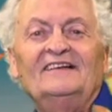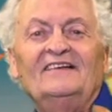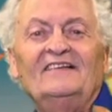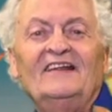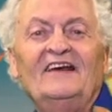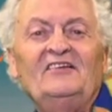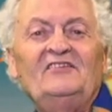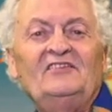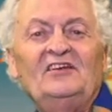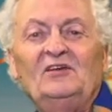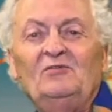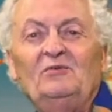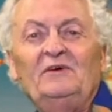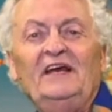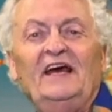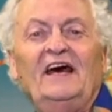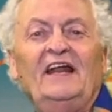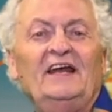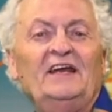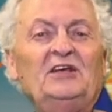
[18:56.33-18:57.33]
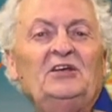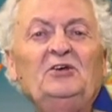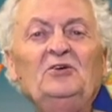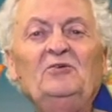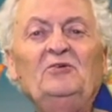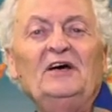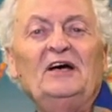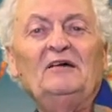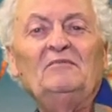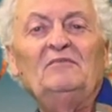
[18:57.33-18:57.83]
They said we had it
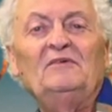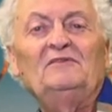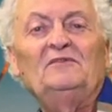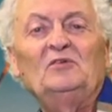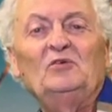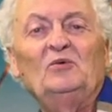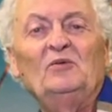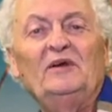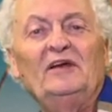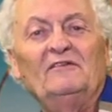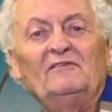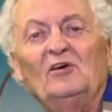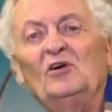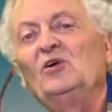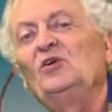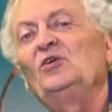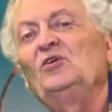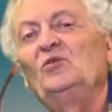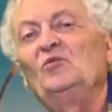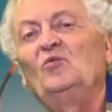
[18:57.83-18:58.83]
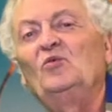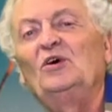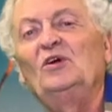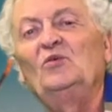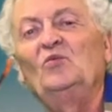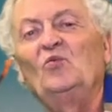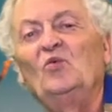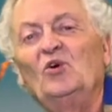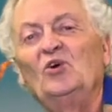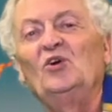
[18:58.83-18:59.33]
queued up before we ever heard
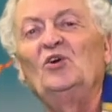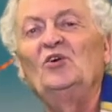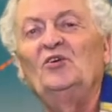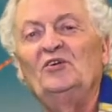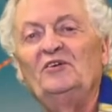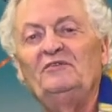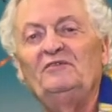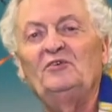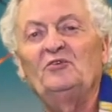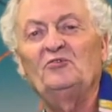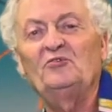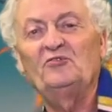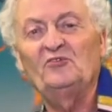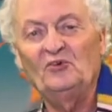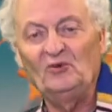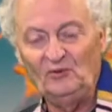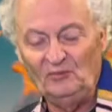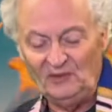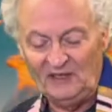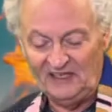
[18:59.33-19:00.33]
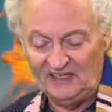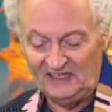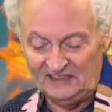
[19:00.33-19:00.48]
one word of your sermon.